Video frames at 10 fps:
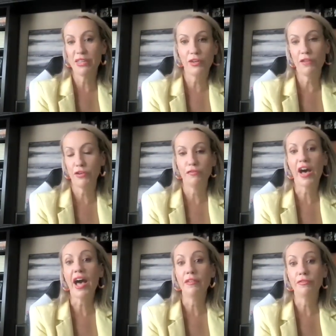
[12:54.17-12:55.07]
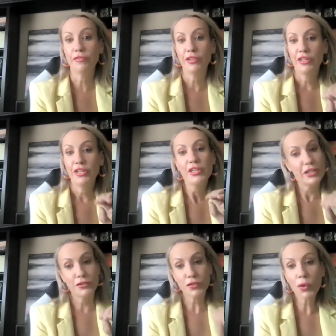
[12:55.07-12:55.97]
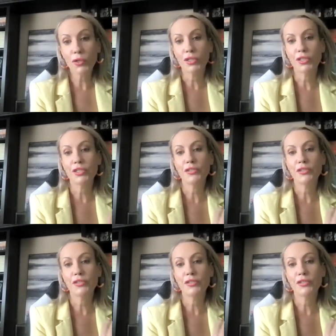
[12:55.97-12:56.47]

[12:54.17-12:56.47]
even if you're 5 years old.